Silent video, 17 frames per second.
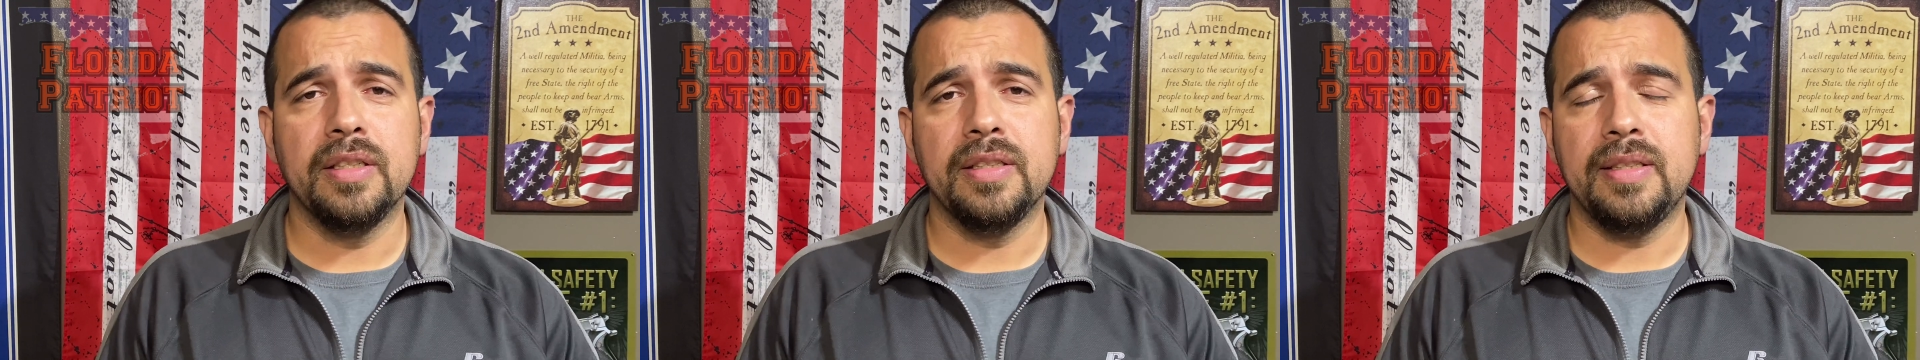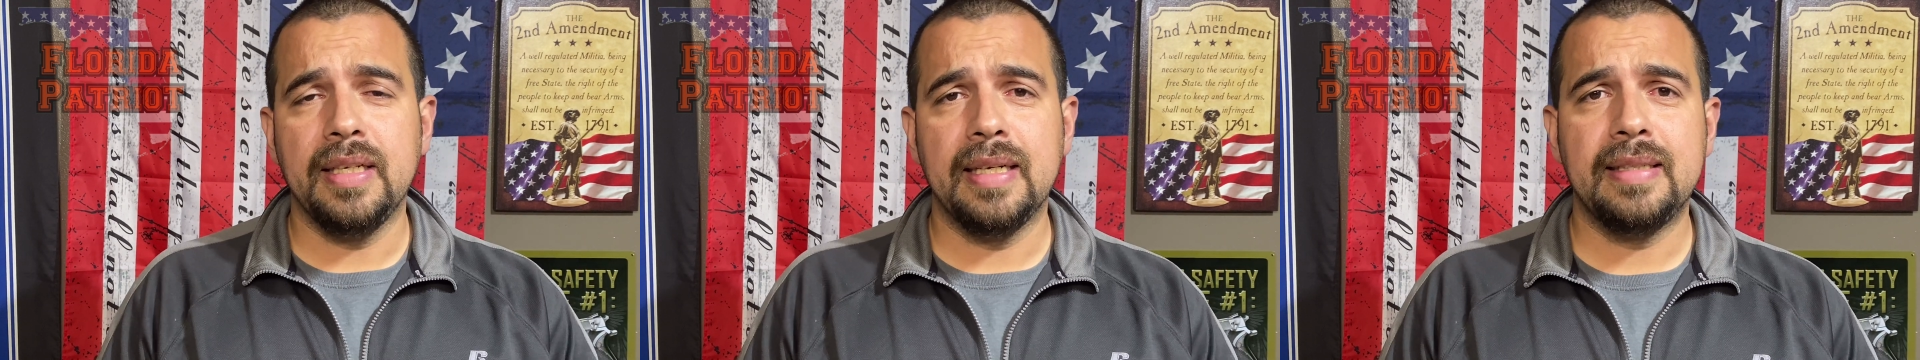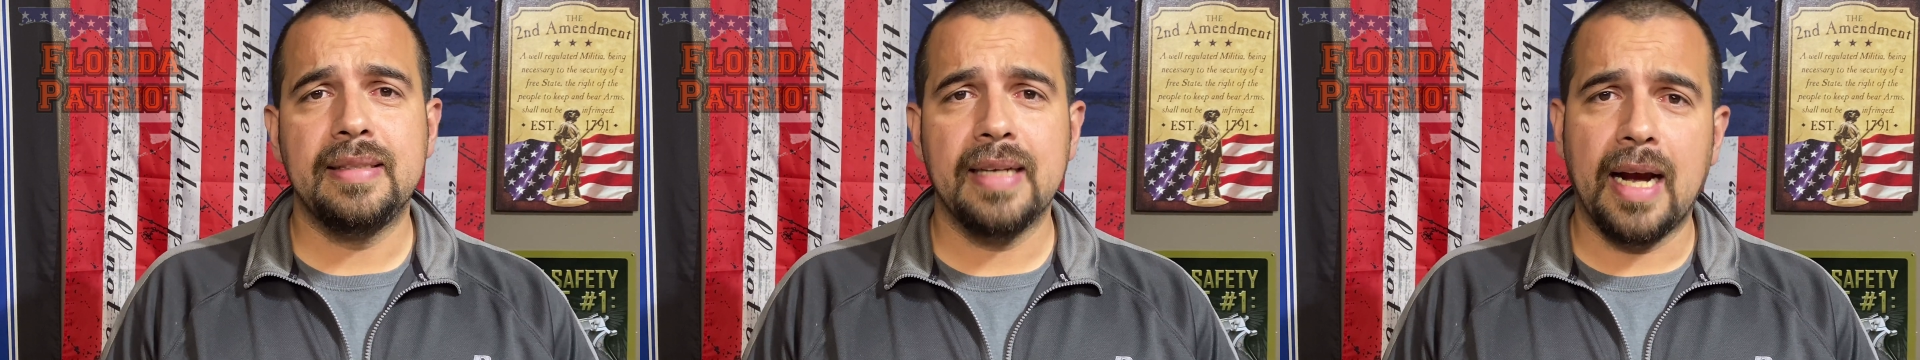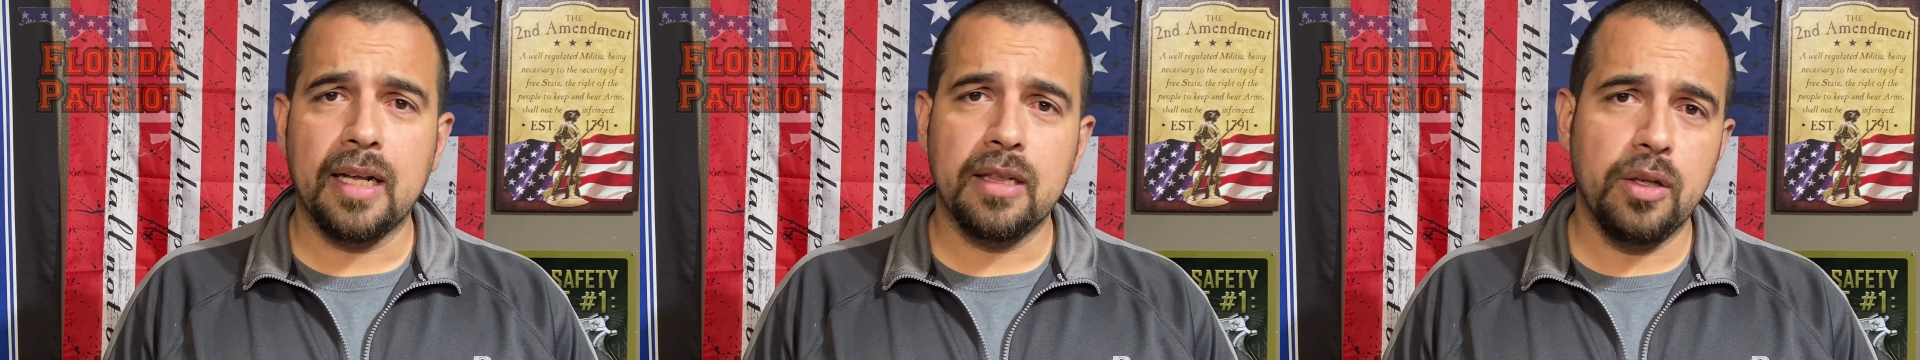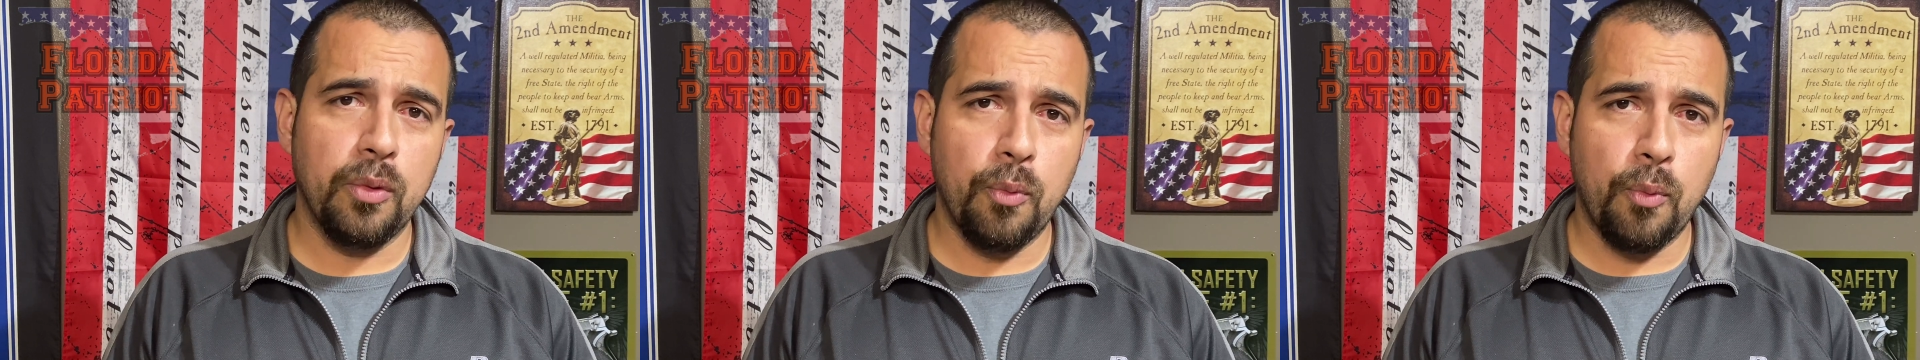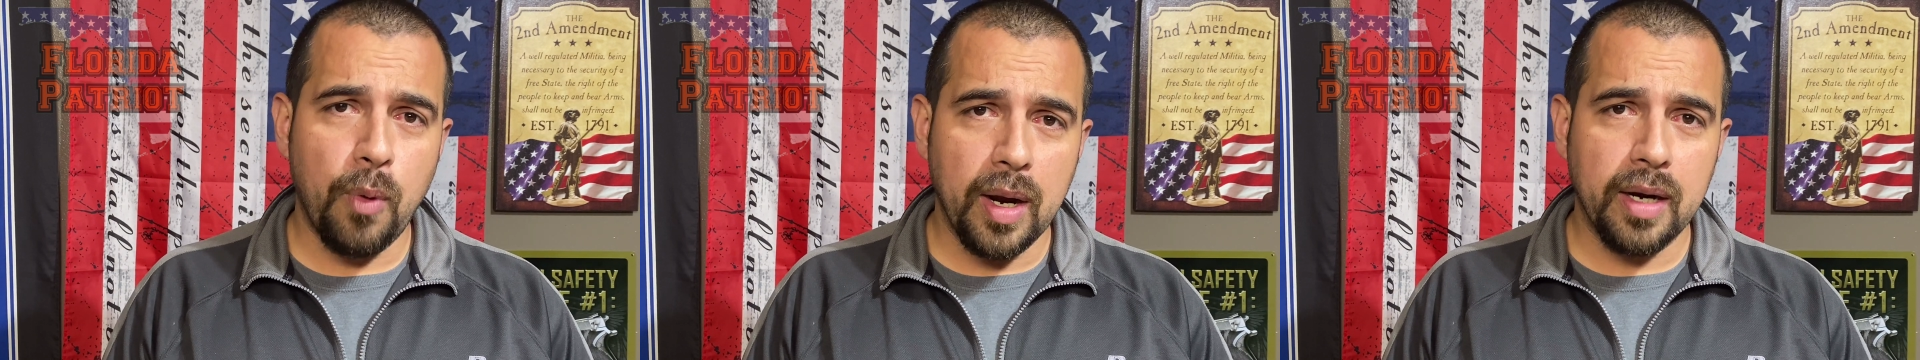to see exactly
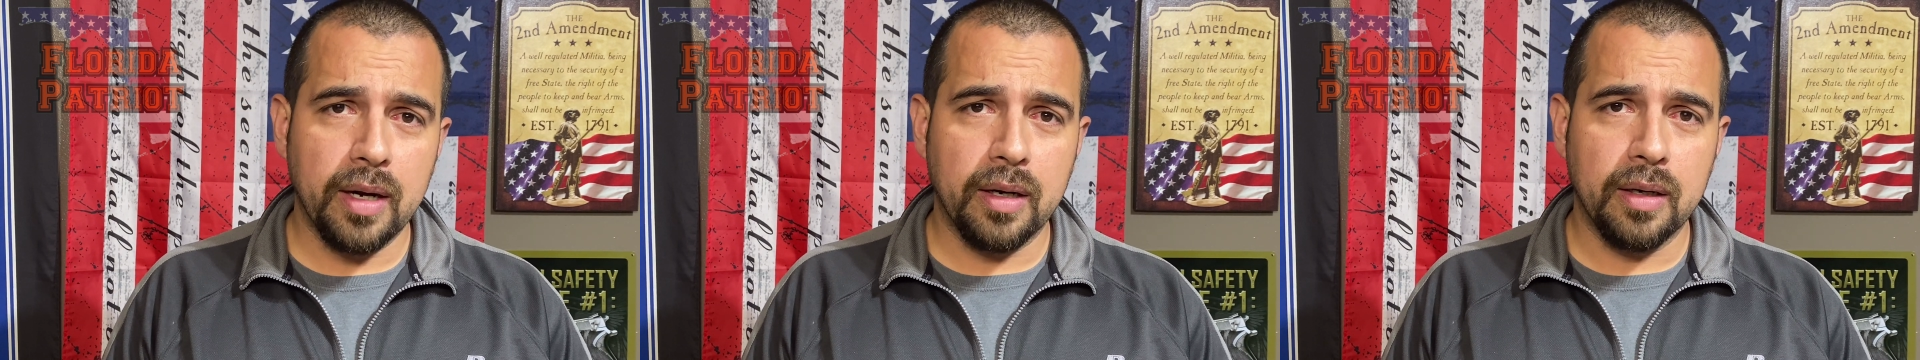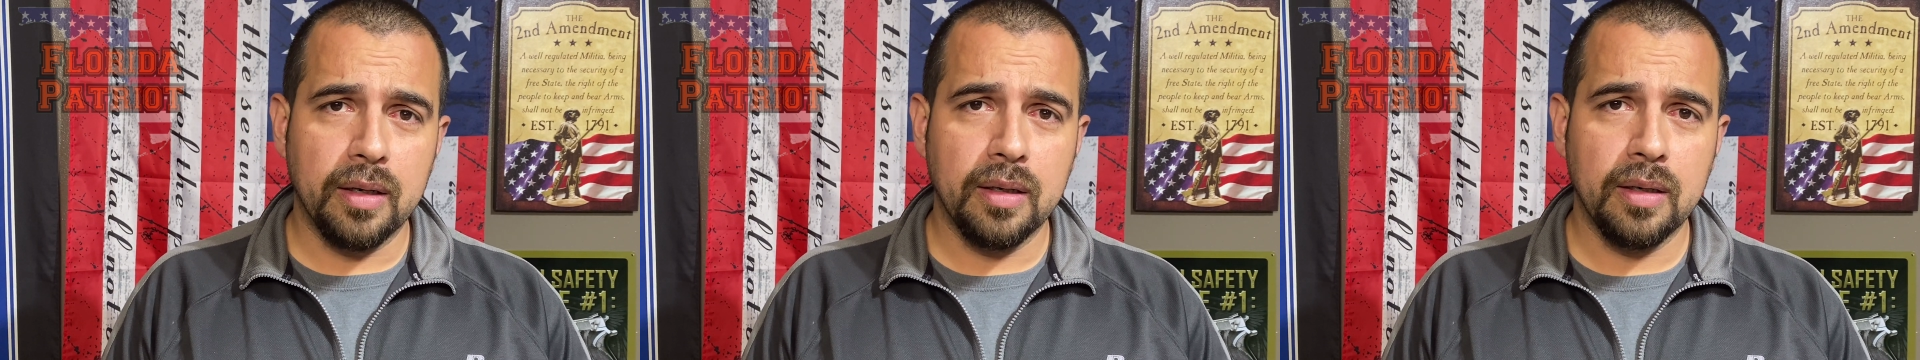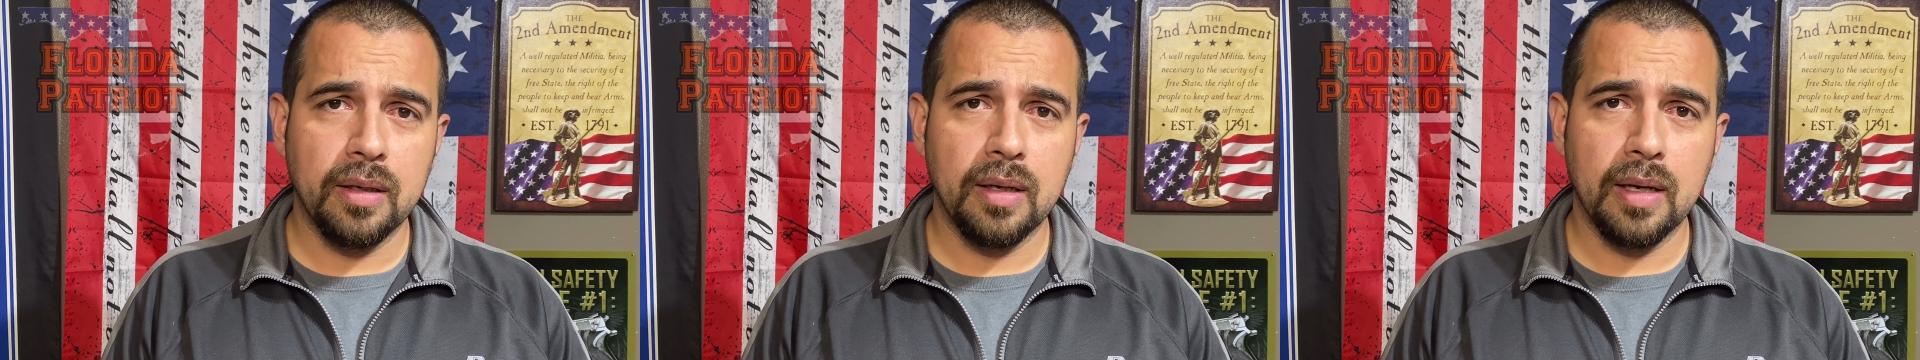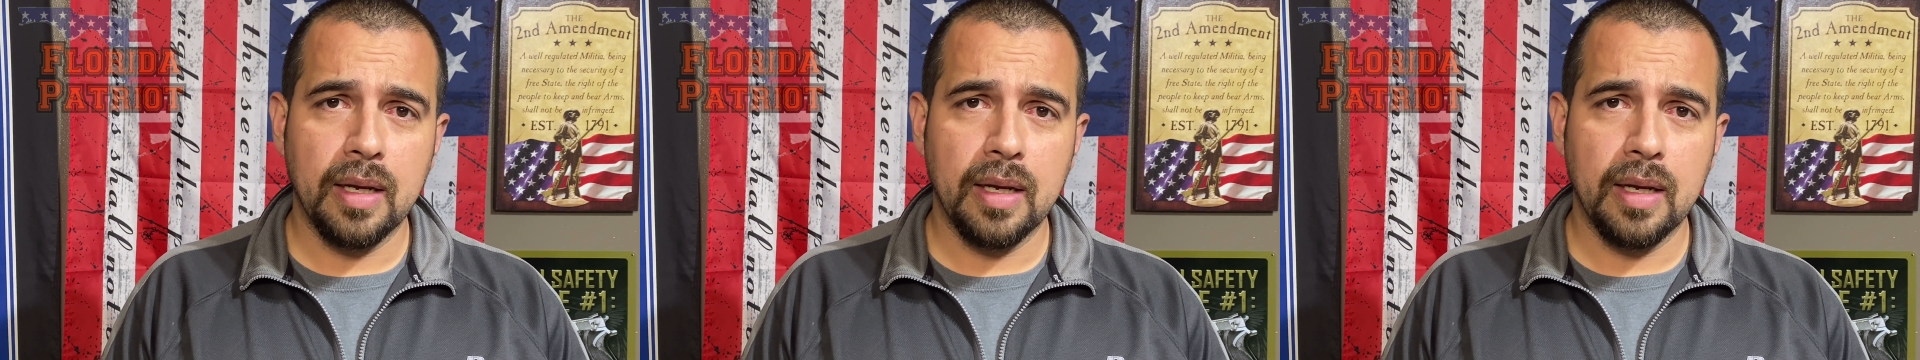where